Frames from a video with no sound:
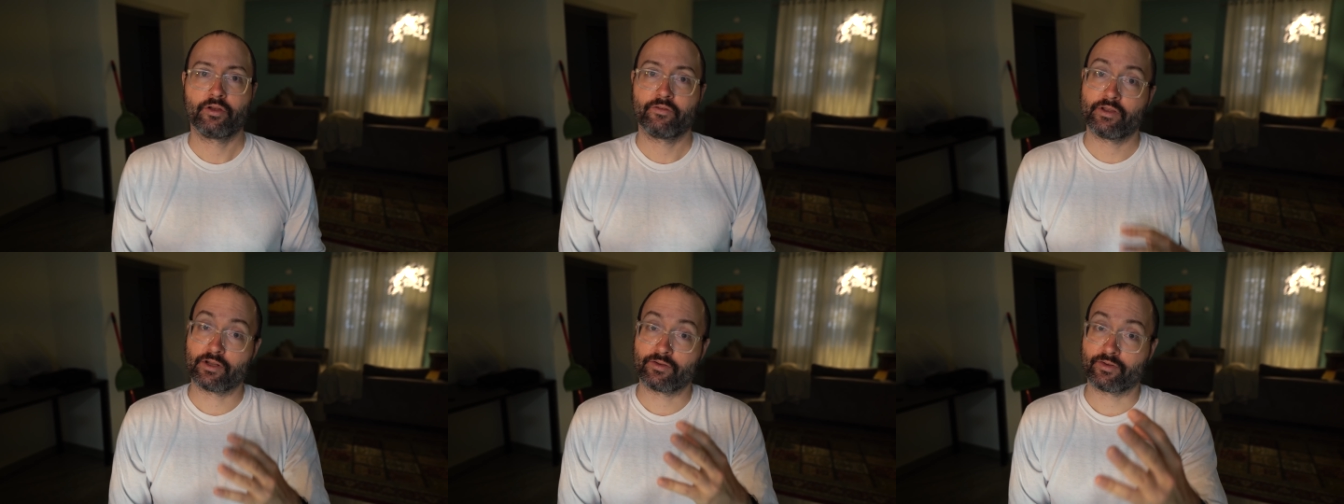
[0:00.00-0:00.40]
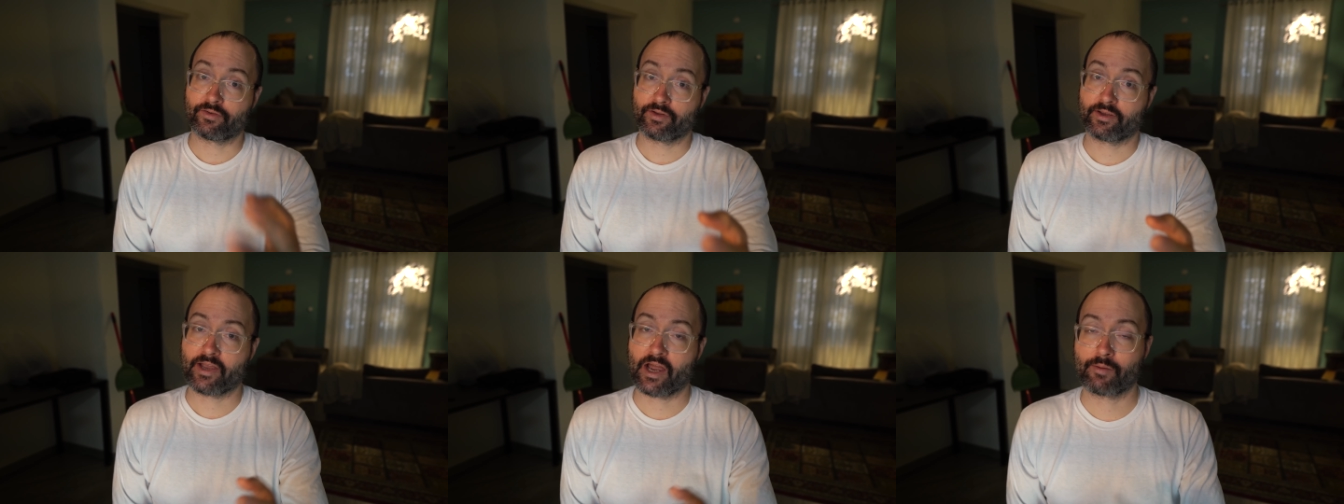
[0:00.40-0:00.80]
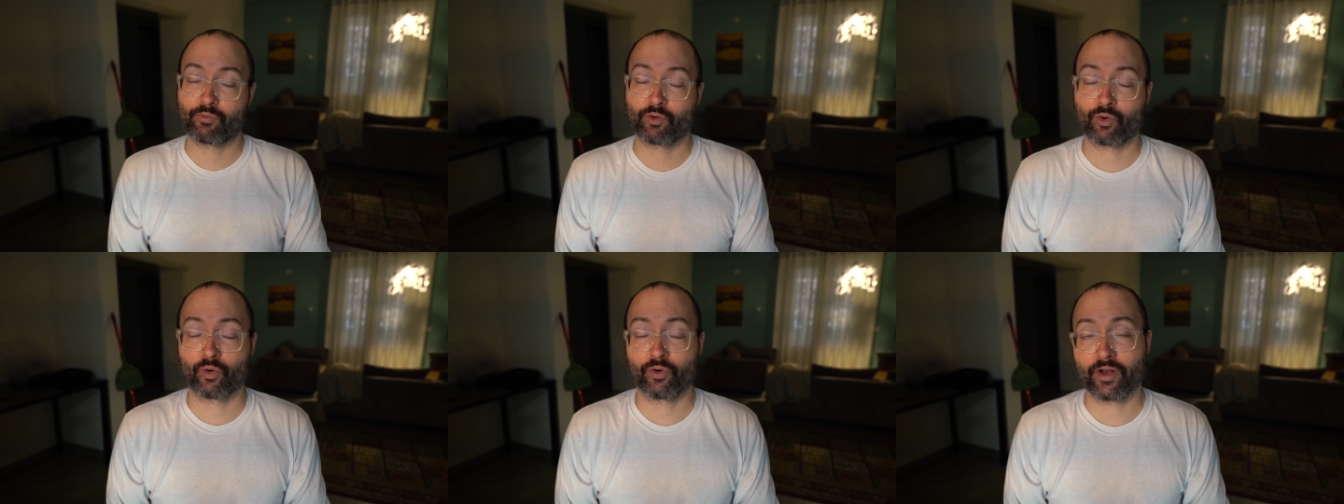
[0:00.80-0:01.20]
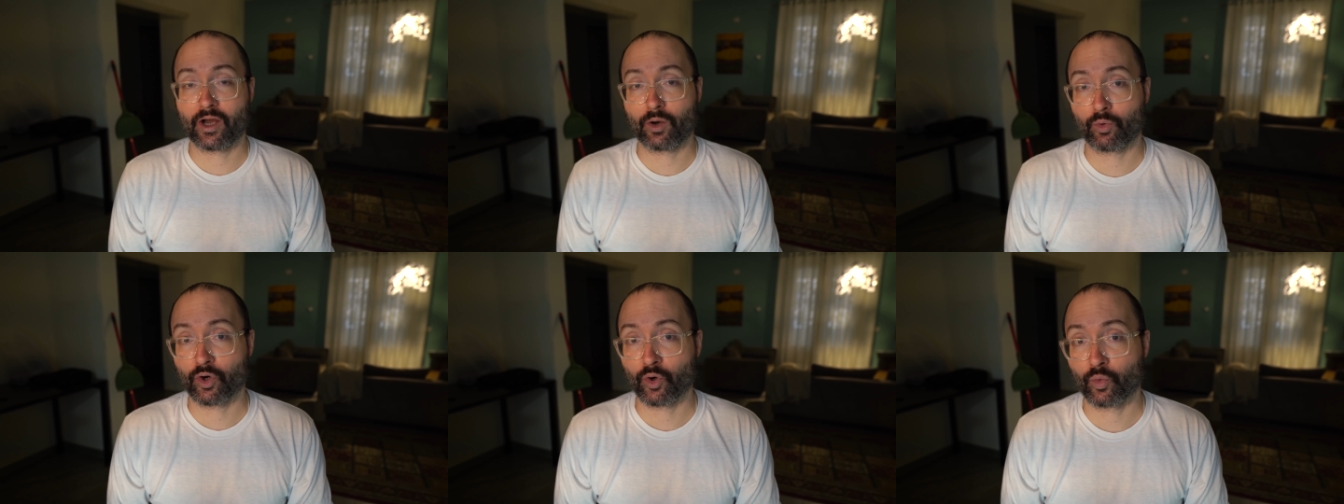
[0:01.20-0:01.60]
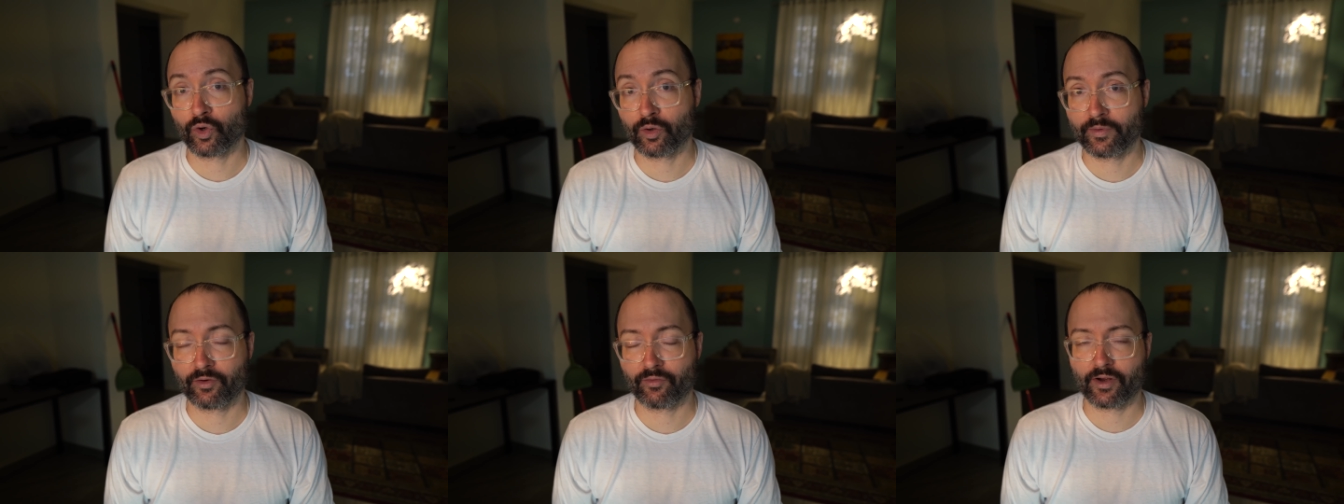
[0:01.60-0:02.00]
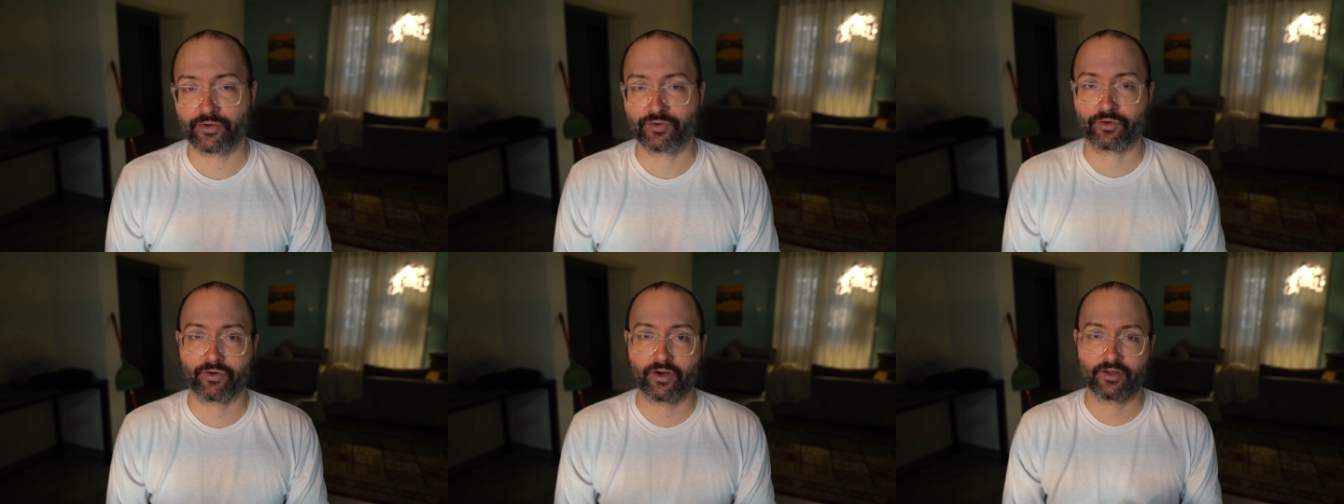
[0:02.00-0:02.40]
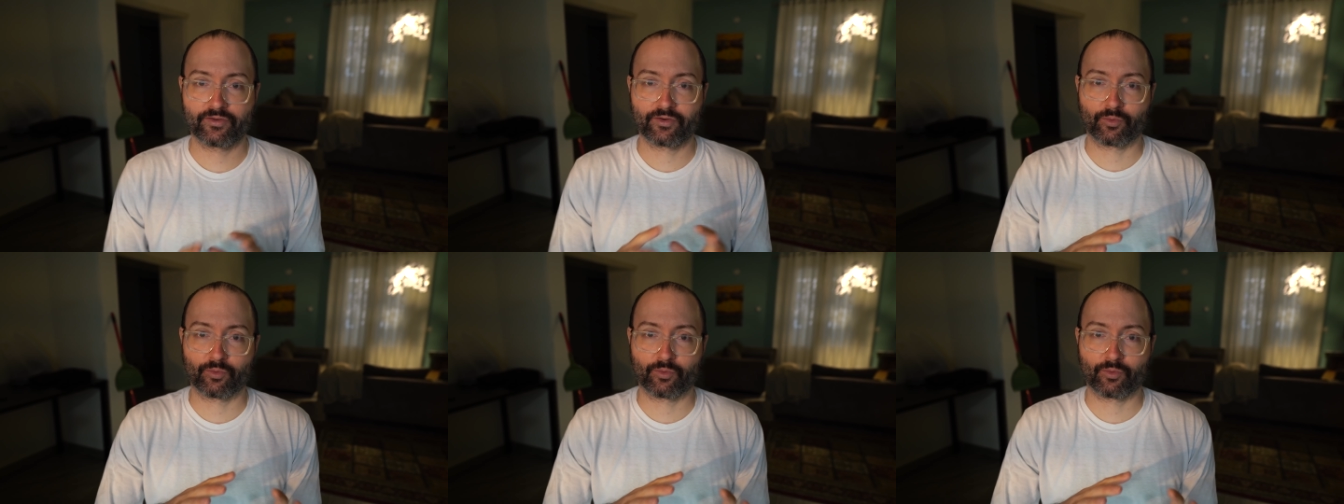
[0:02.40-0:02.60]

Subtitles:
Venus is in Capricorn now, where it will be retrograde.